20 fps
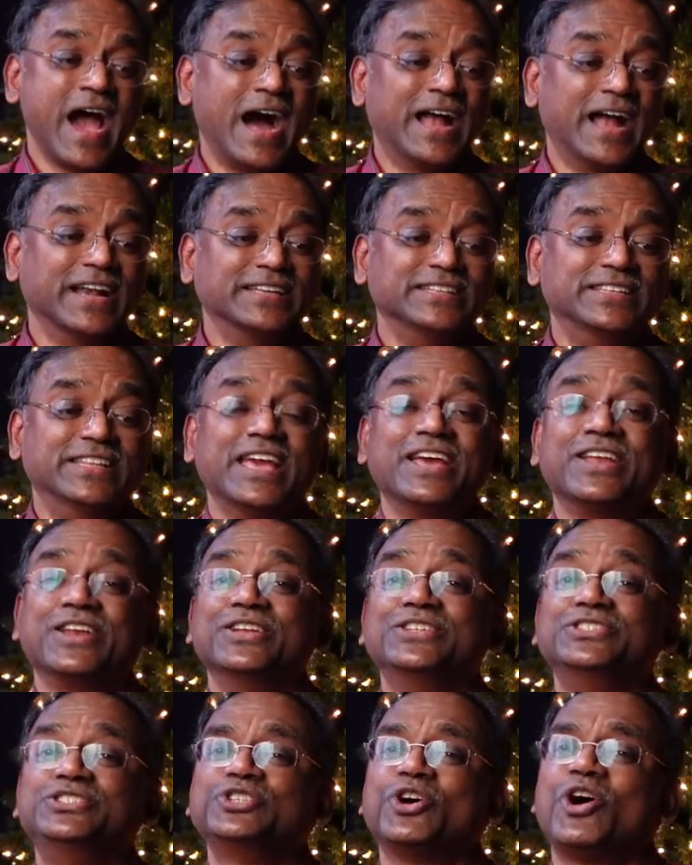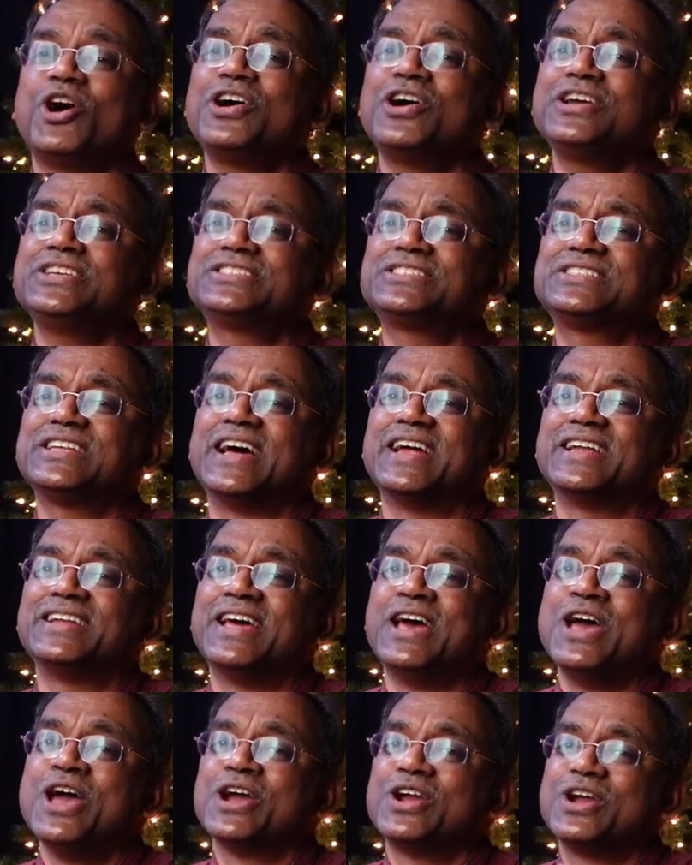and they rejoiced at